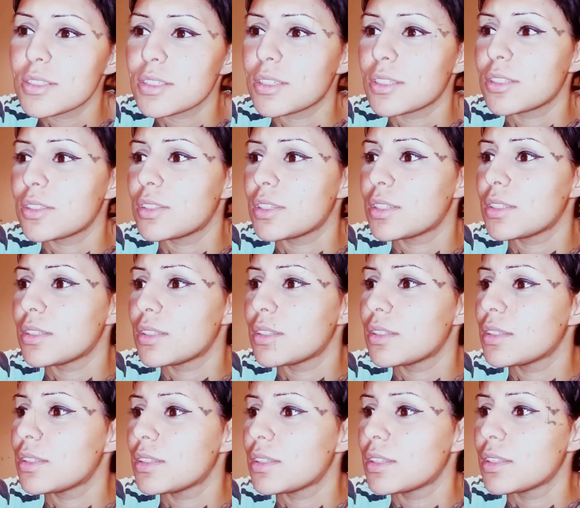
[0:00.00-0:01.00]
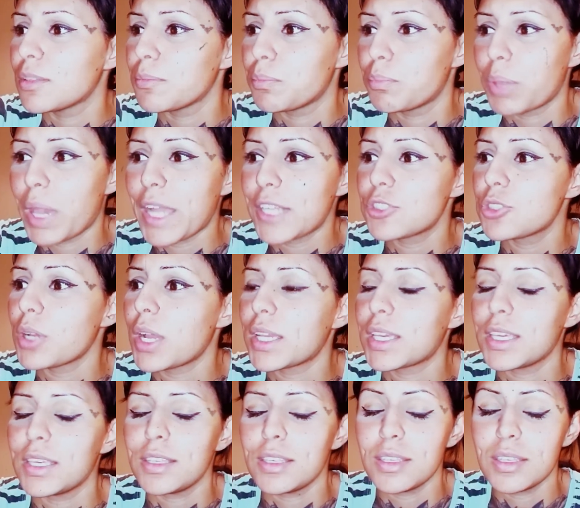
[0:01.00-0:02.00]

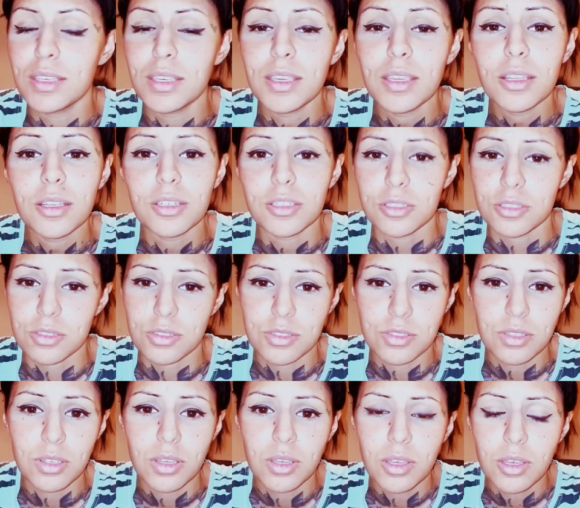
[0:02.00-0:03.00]
backtracking years.